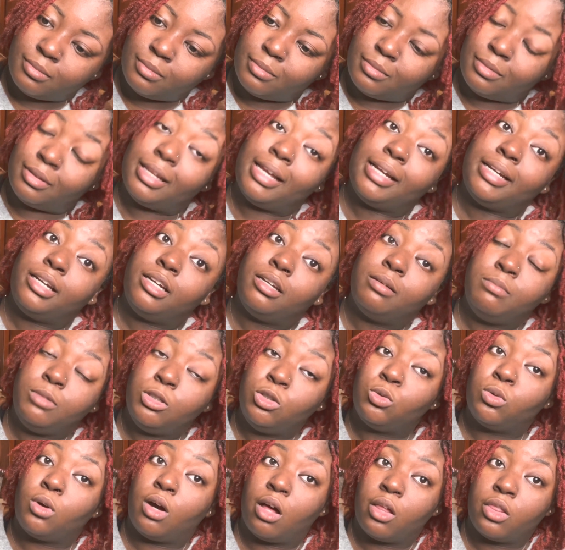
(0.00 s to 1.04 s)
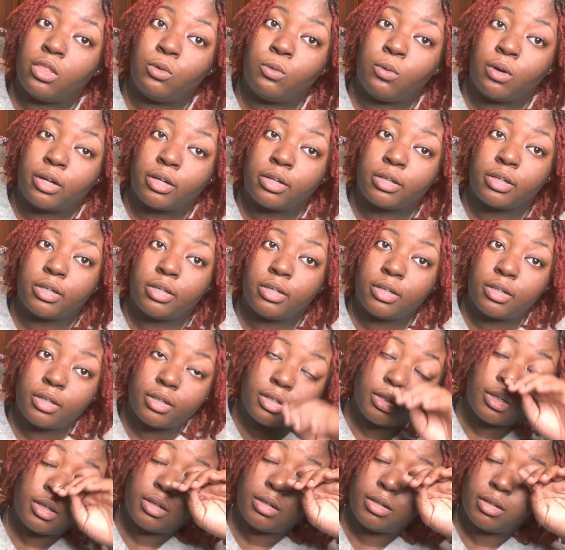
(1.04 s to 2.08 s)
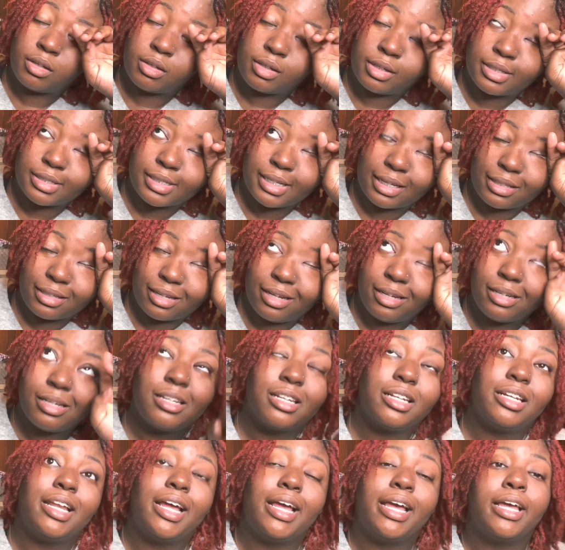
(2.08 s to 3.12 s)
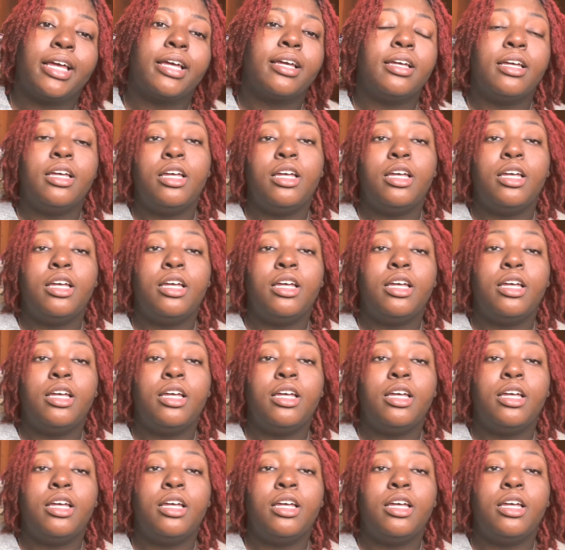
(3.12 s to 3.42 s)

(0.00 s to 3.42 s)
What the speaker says: Let him do all the work. Because at the end of the day,